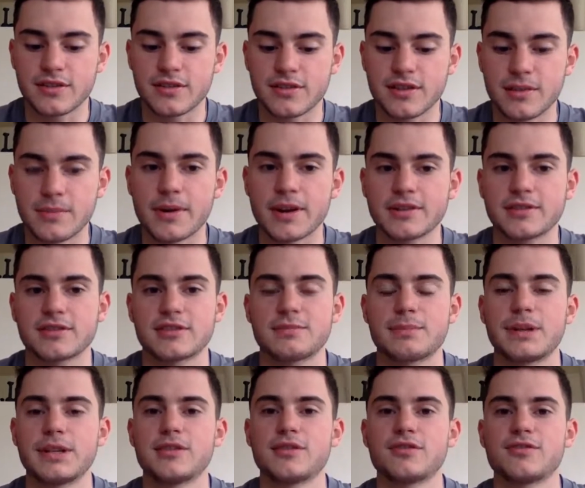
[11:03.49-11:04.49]
the muscle
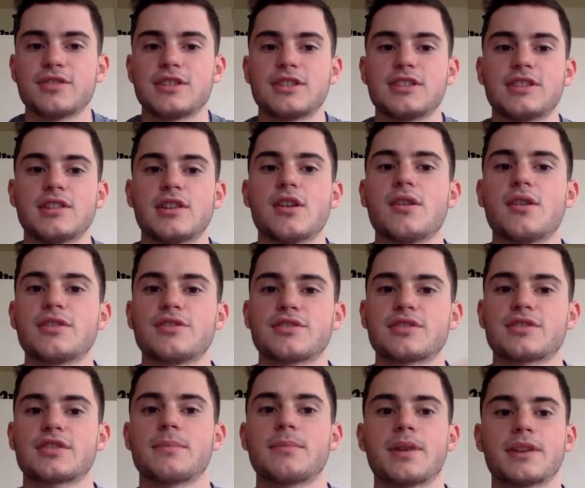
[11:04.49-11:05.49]
spindle, GTO, and
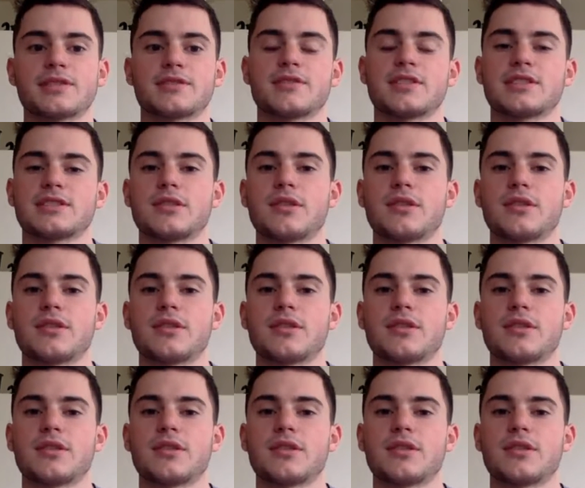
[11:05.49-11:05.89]
just the muscle as